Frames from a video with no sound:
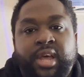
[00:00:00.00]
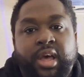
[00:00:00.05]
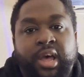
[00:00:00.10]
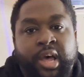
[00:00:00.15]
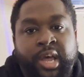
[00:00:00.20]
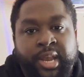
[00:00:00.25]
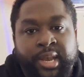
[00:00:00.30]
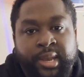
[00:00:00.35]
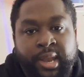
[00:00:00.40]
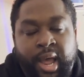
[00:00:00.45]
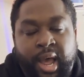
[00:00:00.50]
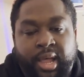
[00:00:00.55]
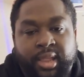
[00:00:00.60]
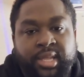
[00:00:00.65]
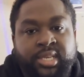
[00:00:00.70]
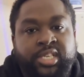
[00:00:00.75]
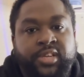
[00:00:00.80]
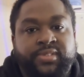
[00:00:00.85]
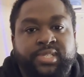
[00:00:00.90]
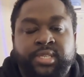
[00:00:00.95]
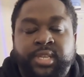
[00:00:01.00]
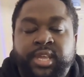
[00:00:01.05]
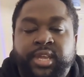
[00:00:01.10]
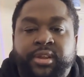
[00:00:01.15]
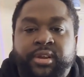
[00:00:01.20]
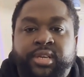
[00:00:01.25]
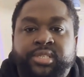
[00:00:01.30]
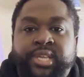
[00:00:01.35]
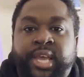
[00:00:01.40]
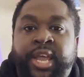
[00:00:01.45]
a knowledge of
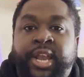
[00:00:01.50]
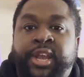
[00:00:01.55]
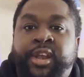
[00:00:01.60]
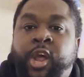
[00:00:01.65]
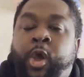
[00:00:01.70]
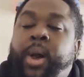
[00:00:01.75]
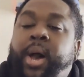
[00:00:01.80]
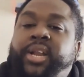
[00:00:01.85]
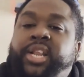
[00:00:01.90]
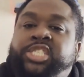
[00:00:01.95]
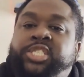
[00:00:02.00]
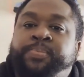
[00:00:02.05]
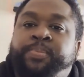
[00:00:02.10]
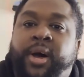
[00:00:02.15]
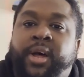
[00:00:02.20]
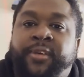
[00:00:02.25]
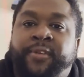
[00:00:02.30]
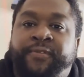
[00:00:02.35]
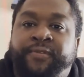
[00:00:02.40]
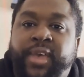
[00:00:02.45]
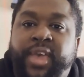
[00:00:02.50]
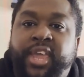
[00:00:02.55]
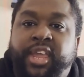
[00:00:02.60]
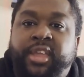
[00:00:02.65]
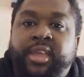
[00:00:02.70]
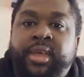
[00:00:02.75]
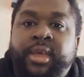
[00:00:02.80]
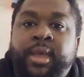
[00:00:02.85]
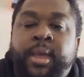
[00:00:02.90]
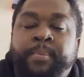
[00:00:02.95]
sneakers and know how to spot a fake,